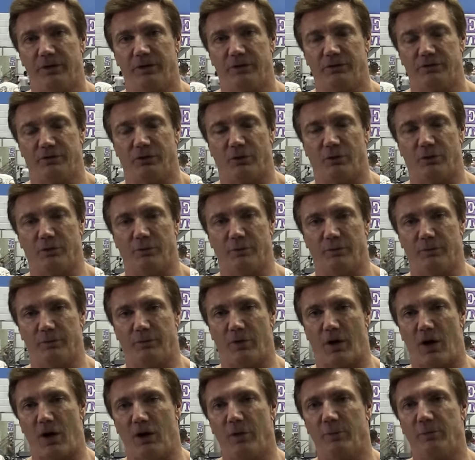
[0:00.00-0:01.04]
So
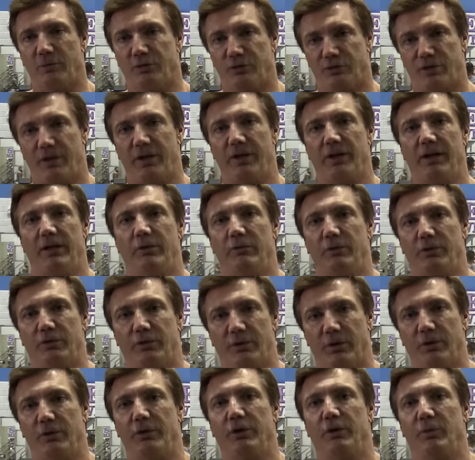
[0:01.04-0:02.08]
arm training was
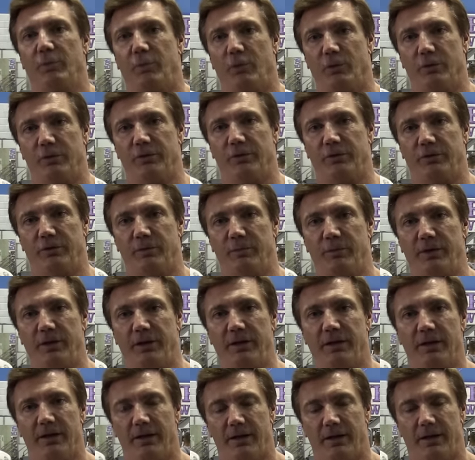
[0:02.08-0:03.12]
very important to
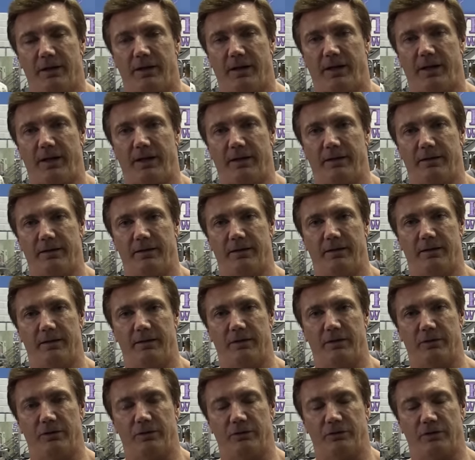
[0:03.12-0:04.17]
me, and
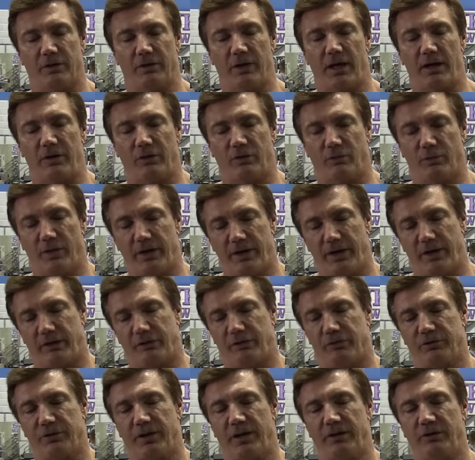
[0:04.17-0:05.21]
there's a lot of great
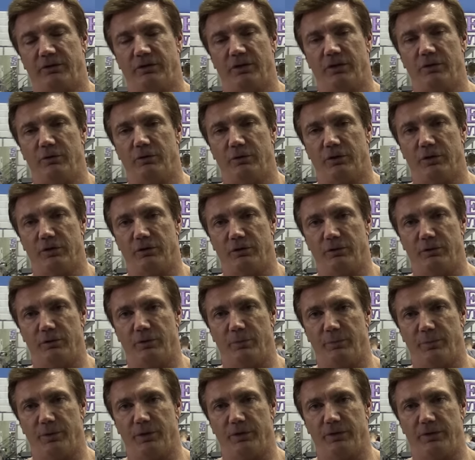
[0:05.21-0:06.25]
exercises that you can do to
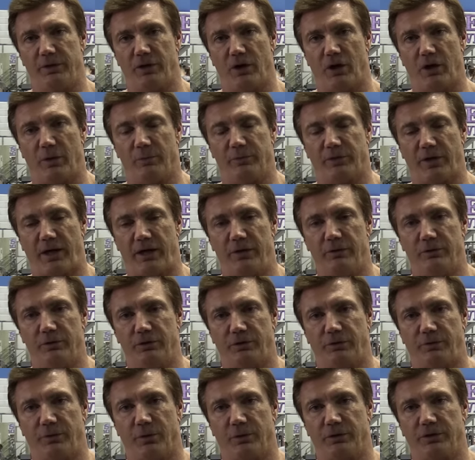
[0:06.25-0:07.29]
build the arms. I
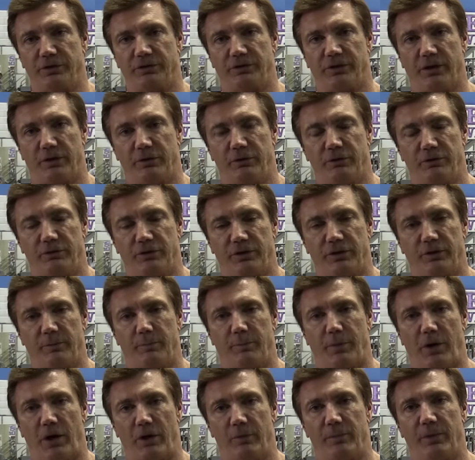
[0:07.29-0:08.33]
always focused on using
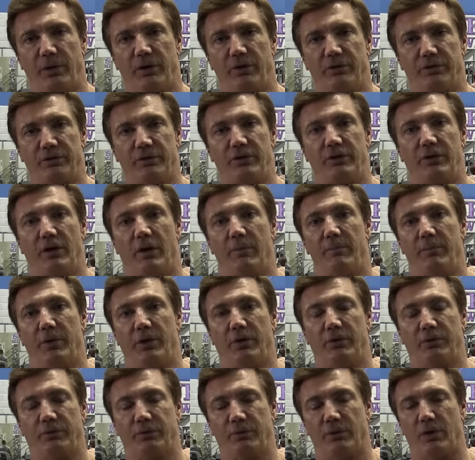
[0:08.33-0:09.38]
barbells and
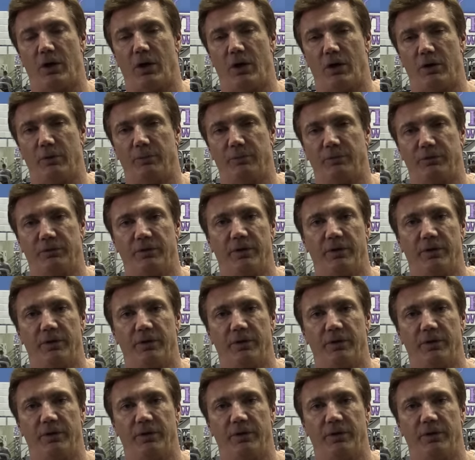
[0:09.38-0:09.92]
dumbbells for arms.